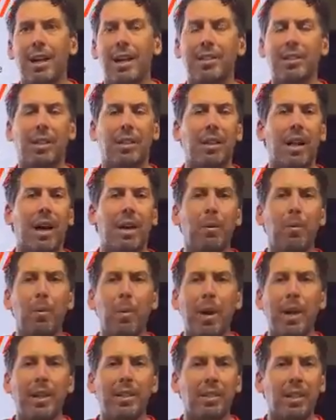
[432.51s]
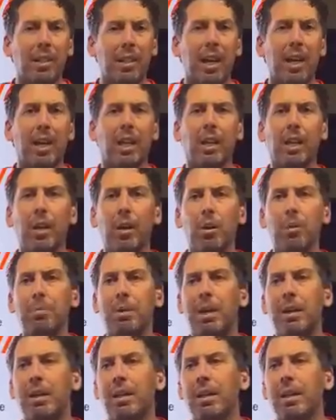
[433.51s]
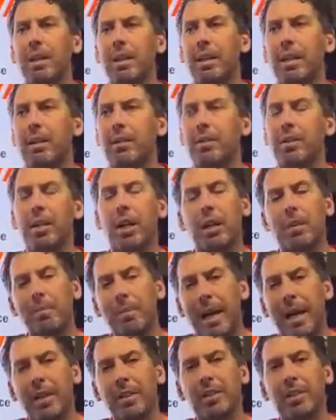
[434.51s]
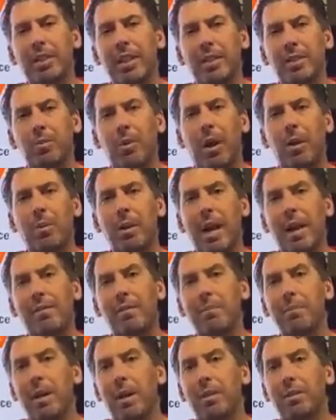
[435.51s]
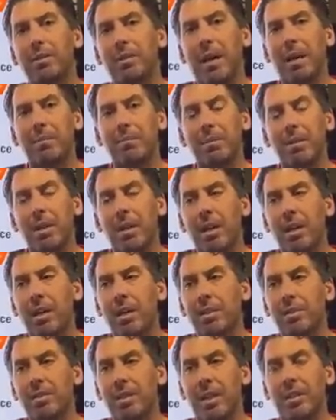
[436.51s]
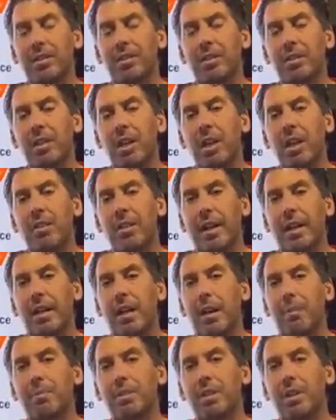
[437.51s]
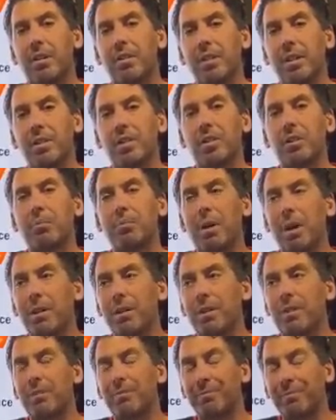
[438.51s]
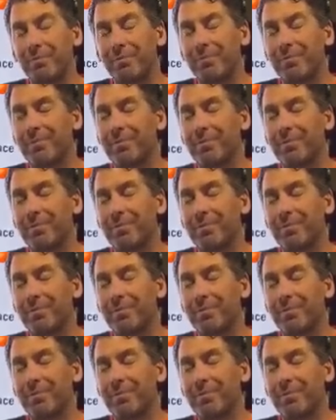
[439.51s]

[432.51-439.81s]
That's a lot of weight. It's a lot of load. But you know, you got to manage it. That's why we have a belt temp sensor that comes in our digital bundle.